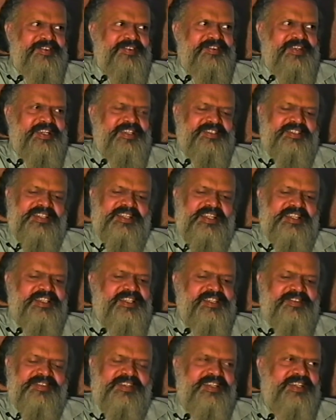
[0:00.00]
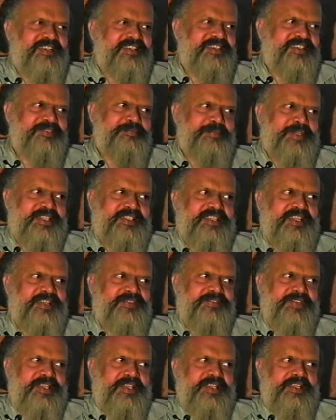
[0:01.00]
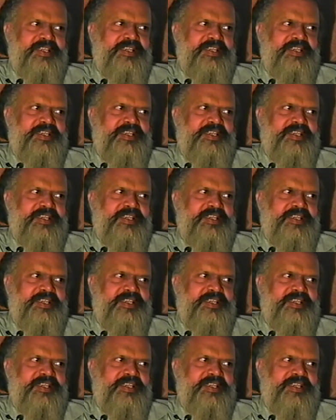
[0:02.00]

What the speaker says: I said I never meant that way.